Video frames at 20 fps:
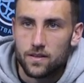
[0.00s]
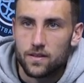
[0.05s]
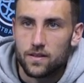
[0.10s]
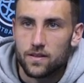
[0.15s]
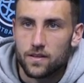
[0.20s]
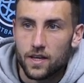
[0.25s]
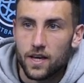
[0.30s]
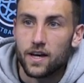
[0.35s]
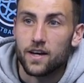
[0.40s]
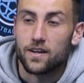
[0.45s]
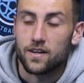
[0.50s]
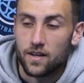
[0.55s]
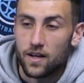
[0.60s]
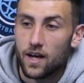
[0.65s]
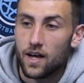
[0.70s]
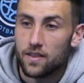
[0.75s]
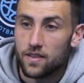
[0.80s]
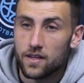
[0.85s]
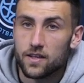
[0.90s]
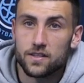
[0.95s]
Yeah,
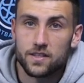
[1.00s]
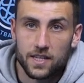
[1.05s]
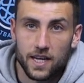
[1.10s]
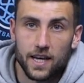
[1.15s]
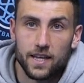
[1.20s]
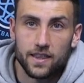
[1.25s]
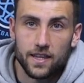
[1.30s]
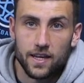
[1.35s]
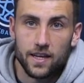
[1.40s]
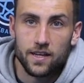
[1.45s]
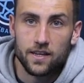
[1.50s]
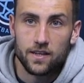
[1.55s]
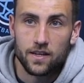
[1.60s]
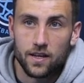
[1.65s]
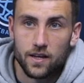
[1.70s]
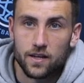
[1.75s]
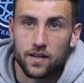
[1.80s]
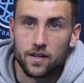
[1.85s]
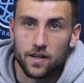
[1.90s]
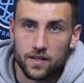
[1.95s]
I think it's getting there,
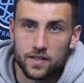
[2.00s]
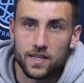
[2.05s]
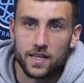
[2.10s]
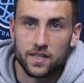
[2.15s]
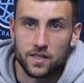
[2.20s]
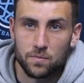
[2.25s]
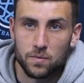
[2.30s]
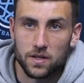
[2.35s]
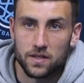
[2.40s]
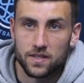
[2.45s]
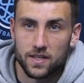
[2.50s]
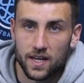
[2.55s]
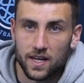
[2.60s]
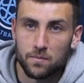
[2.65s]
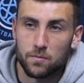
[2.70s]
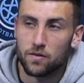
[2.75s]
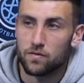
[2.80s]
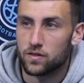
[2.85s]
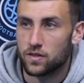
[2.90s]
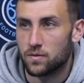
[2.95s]
and it takes a bit of
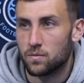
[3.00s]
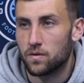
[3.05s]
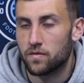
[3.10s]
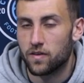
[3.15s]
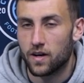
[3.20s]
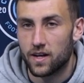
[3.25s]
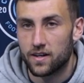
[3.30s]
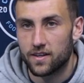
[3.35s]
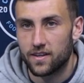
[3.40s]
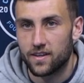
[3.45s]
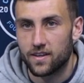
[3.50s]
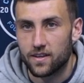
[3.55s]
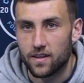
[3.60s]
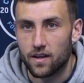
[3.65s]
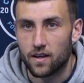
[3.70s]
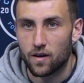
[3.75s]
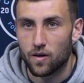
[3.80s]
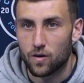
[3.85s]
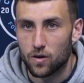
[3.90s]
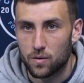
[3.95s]
time. Obviously, we've had
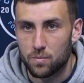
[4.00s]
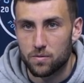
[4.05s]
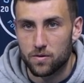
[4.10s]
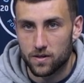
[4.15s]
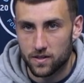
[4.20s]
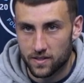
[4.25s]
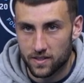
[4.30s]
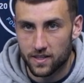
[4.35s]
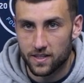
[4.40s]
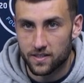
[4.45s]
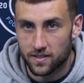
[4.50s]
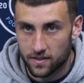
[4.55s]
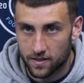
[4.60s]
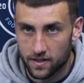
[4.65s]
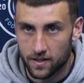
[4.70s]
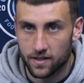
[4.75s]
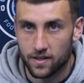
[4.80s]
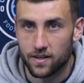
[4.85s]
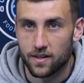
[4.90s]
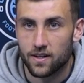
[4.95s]
a longer preseason
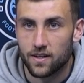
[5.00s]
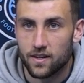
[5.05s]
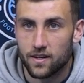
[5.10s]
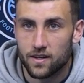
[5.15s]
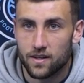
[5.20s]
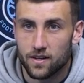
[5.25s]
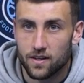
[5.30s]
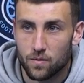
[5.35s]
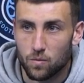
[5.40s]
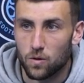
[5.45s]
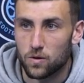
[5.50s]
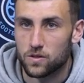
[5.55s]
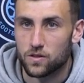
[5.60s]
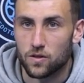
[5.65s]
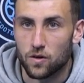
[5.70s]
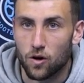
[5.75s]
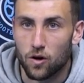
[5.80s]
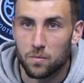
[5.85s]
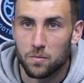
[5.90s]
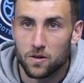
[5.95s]
than what's
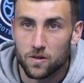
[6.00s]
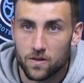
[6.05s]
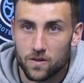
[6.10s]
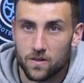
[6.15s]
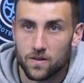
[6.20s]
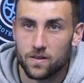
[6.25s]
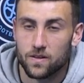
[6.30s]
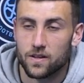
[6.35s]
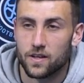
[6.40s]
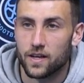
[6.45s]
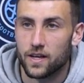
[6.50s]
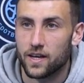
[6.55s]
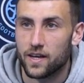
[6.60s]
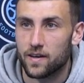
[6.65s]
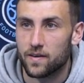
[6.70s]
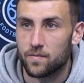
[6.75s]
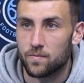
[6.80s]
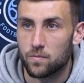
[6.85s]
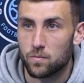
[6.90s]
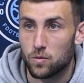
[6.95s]
normal,
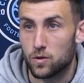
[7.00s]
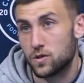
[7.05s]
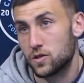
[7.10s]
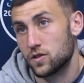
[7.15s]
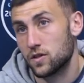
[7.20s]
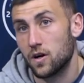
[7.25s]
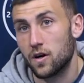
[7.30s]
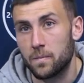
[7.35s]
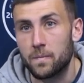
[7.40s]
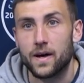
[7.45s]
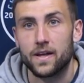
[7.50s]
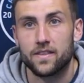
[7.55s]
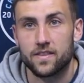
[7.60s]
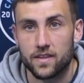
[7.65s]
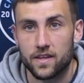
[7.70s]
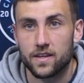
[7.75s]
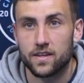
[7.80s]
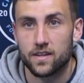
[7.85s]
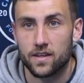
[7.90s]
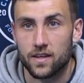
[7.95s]
which is not a bad
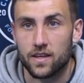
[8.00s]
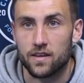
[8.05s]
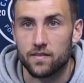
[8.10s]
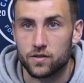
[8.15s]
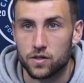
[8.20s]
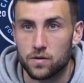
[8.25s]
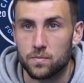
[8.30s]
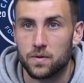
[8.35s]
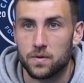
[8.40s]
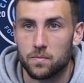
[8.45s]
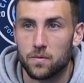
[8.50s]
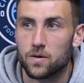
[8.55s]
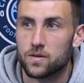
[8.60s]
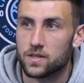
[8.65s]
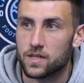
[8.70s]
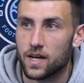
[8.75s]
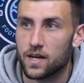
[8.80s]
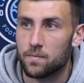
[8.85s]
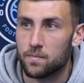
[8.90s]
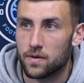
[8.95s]
thing. It gives you a bit more
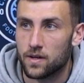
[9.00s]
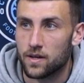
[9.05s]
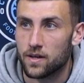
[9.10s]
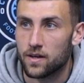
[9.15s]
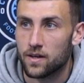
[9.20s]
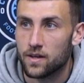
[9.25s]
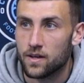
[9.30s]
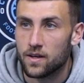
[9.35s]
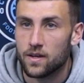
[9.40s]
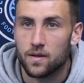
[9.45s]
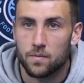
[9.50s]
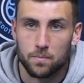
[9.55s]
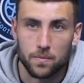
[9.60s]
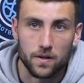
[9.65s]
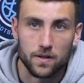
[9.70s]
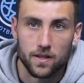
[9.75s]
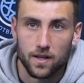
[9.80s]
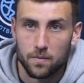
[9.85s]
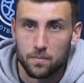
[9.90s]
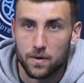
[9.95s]
time to
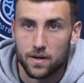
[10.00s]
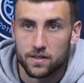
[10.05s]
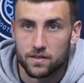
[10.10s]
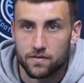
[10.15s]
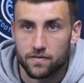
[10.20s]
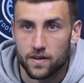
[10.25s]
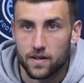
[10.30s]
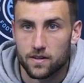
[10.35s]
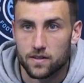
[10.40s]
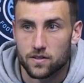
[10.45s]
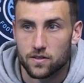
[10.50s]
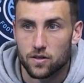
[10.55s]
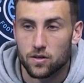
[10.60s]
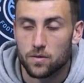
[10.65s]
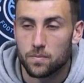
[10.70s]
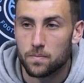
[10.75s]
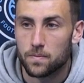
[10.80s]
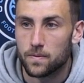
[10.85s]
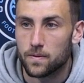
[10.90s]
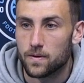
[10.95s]
build that match fitness
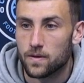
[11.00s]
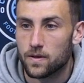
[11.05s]
up.